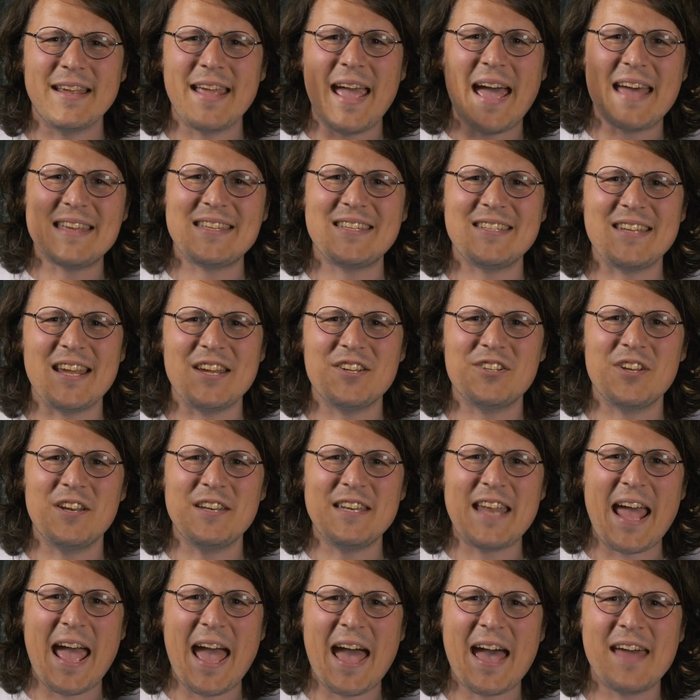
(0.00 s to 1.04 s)
and Gas
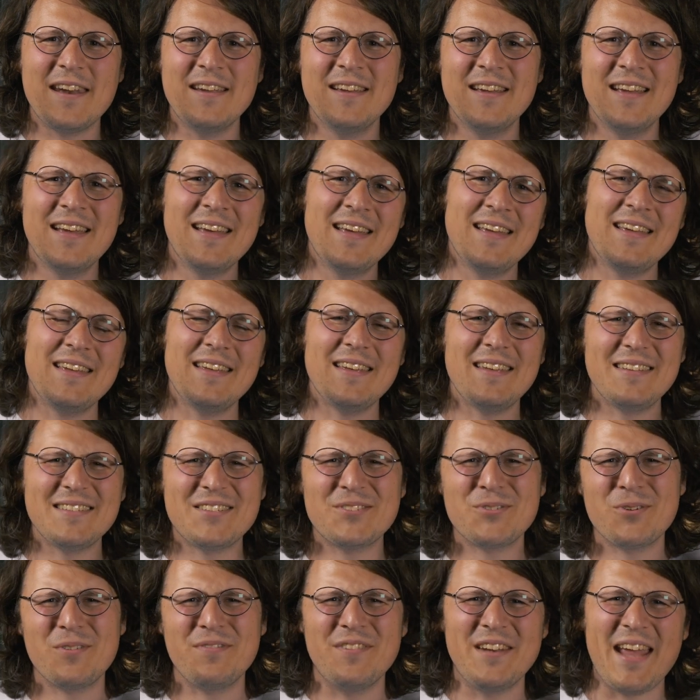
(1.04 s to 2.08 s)
Station Dad.
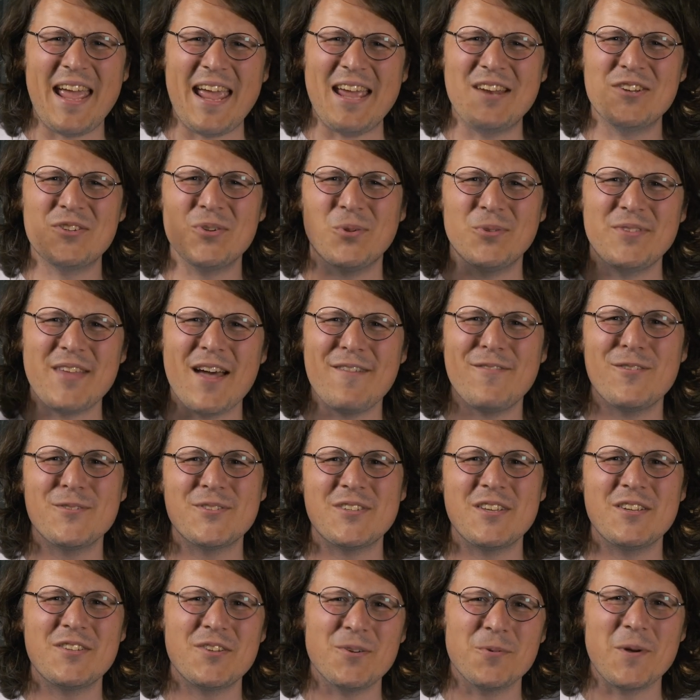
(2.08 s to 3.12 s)
It's sort of an angel-devil
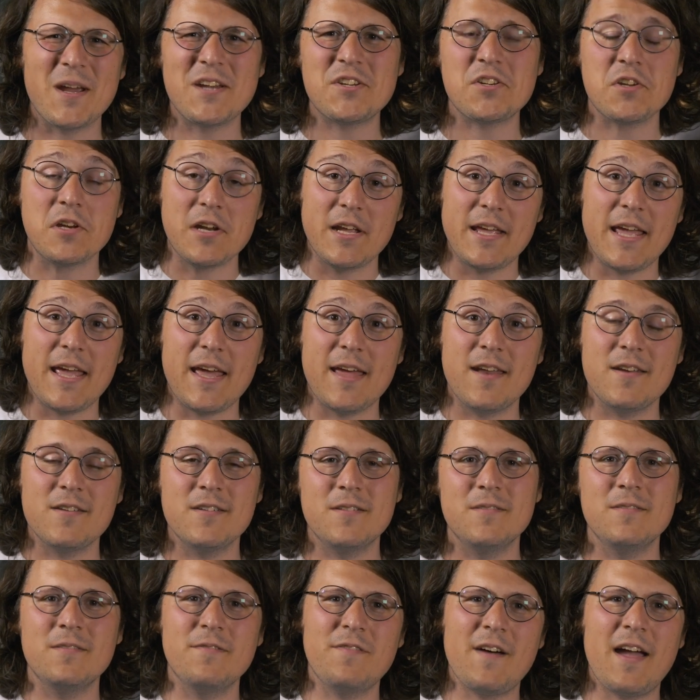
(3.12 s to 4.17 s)
situation again,
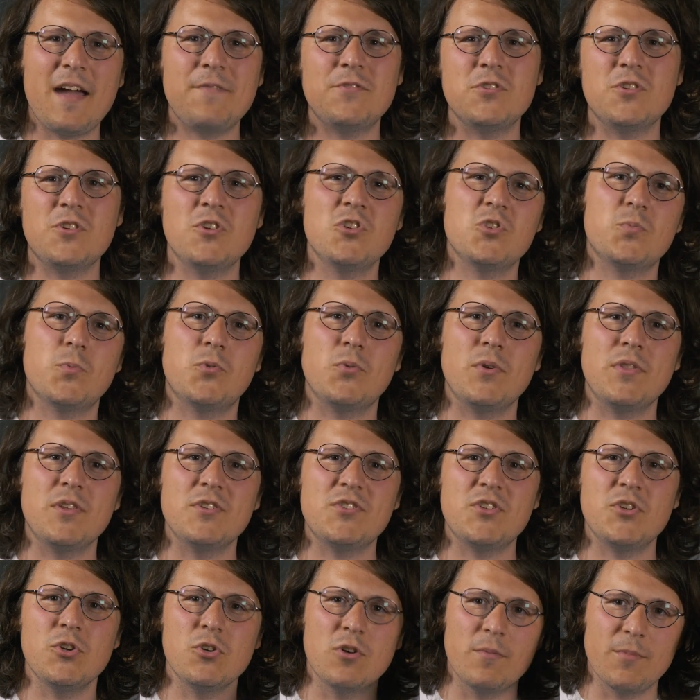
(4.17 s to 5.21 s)
and if I have to choose between the
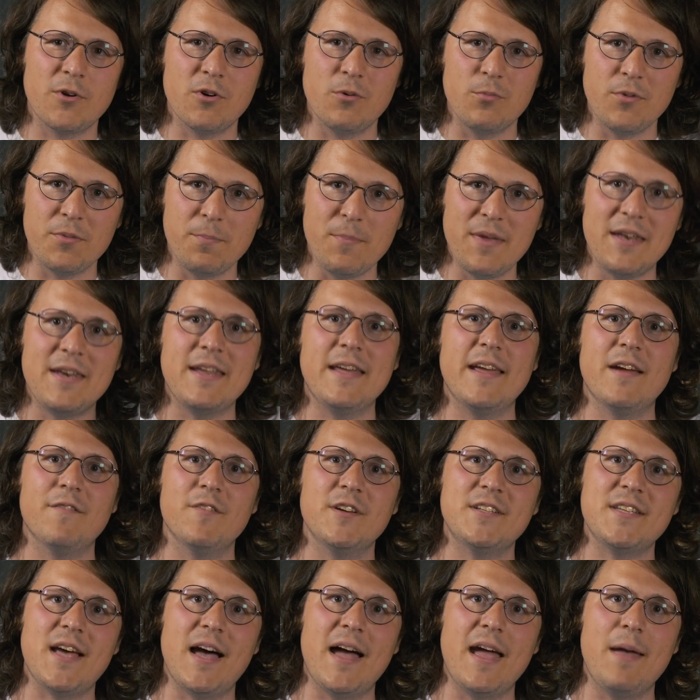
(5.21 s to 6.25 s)
two, I'm going with Mindy
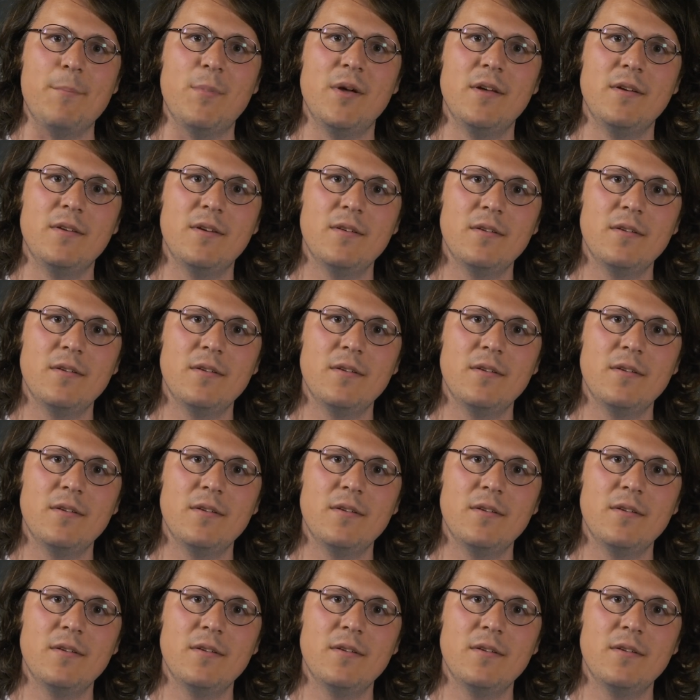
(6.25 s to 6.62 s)
every time.